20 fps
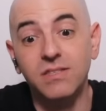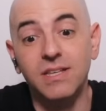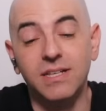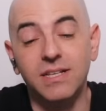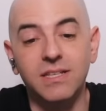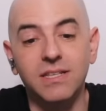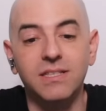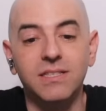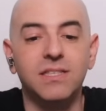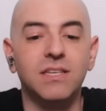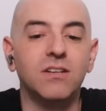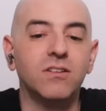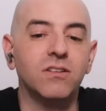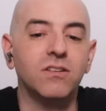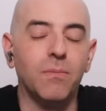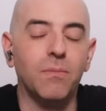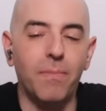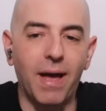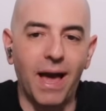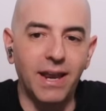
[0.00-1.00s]
that's considered
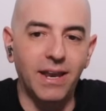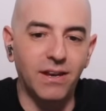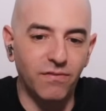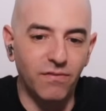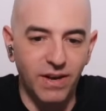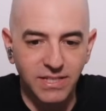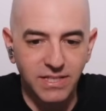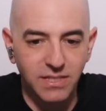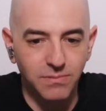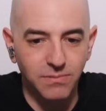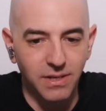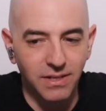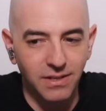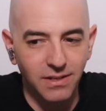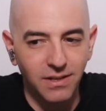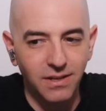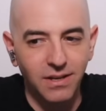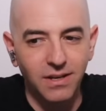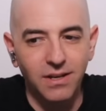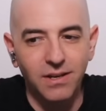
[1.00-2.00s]
a bad investment,
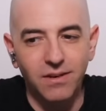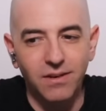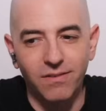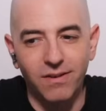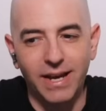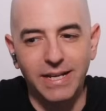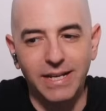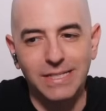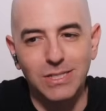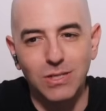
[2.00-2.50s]
right?